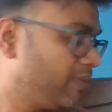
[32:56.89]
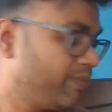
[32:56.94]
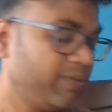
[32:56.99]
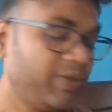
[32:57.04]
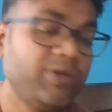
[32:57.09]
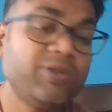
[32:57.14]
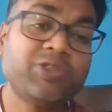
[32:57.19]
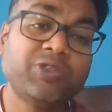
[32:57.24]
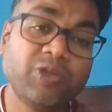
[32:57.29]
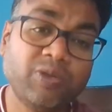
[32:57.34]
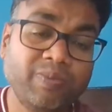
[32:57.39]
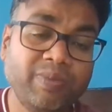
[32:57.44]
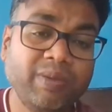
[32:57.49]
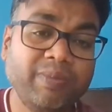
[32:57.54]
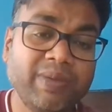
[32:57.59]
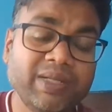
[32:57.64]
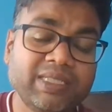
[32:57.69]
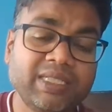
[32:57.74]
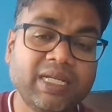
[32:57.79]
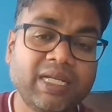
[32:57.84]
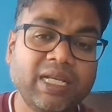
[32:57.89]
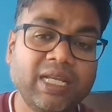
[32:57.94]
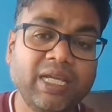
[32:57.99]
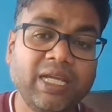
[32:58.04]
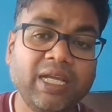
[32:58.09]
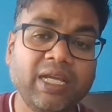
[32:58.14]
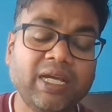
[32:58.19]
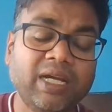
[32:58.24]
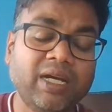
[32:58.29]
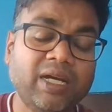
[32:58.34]
You should be
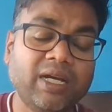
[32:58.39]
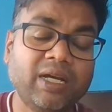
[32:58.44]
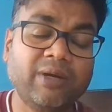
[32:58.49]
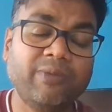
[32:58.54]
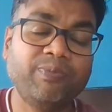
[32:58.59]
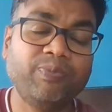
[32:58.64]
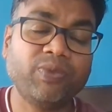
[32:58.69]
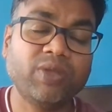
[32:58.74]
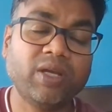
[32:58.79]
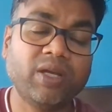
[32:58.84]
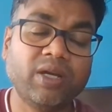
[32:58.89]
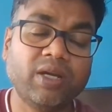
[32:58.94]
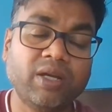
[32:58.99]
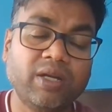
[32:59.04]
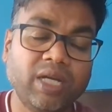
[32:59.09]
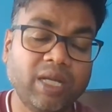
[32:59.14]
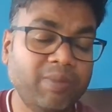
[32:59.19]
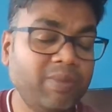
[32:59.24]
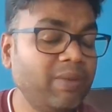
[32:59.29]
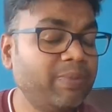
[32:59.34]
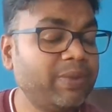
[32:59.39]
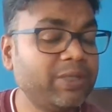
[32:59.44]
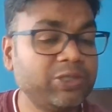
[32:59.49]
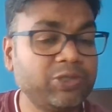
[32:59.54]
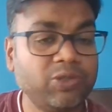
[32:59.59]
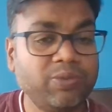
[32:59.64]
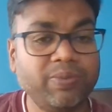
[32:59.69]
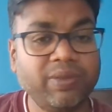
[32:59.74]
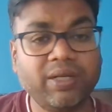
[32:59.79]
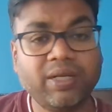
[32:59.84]
basically developer
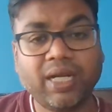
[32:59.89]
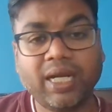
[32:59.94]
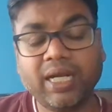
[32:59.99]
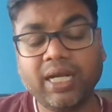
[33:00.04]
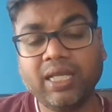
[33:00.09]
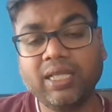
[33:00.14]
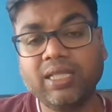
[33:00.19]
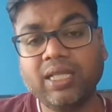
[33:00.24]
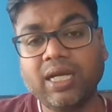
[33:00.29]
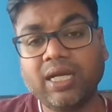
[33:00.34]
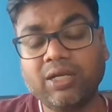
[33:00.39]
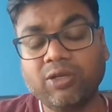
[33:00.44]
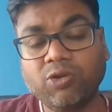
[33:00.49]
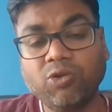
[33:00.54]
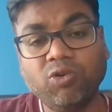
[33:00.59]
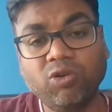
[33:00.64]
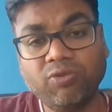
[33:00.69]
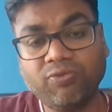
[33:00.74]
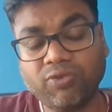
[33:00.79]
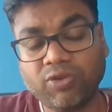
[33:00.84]
should be writing that code